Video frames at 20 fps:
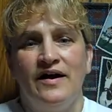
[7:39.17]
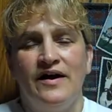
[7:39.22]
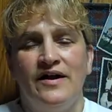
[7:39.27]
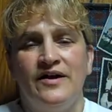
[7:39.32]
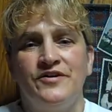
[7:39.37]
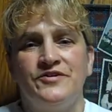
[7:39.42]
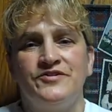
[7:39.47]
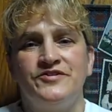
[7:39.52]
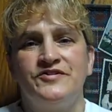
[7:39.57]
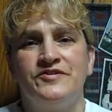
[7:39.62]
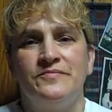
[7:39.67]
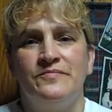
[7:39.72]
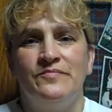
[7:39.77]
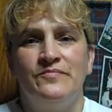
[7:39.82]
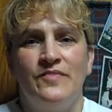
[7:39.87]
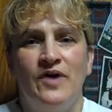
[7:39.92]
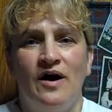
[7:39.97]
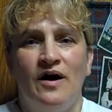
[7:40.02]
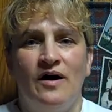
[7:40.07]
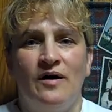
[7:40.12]
Here's
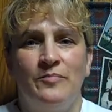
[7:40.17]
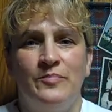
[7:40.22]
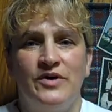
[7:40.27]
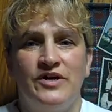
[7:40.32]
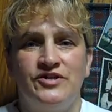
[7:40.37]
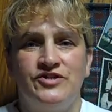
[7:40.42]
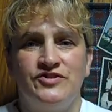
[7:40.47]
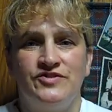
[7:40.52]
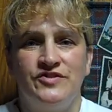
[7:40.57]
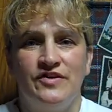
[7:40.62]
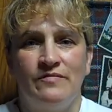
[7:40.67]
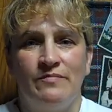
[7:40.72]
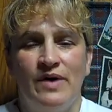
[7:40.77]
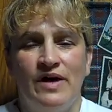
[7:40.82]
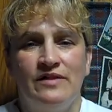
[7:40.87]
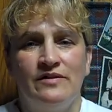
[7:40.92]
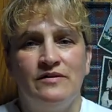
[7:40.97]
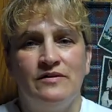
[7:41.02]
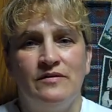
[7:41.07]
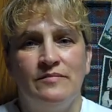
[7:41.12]
some pictures of
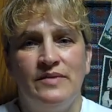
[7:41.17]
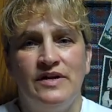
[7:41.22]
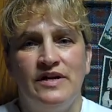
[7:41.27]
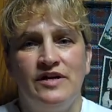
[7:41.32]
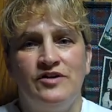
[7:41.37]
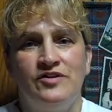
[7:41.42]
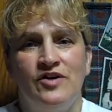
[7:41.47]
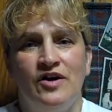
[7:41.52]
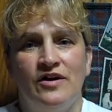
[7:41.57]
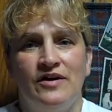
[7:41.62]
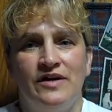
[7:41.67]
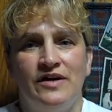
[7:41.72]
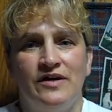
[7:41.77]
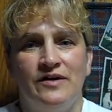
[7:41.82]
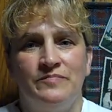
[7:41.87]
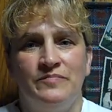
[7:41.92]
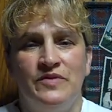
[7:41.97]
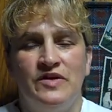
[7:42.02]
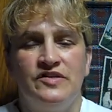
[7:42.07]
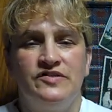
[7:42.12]
my little mini
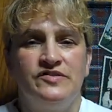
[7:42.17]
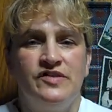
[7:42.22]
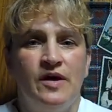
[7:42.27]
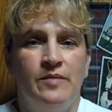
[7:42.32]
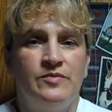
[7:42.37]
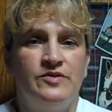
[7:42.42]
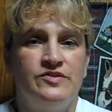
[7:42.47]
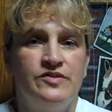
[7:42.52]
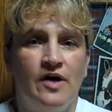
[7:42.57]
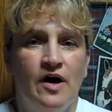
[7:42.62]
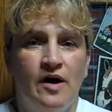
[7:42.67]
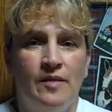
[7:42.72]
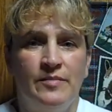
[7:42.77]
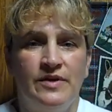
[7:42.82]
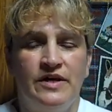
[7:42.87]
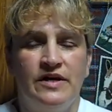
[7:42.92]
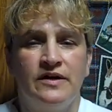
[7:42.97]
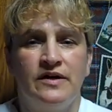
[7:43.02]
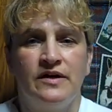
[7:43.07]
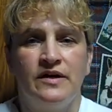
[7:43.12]
donkey. His name is
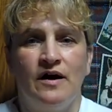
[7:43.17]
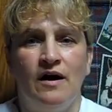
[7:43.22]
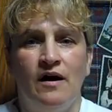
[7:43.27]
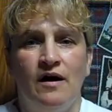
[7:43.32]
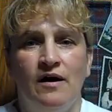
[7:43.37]
Dominic.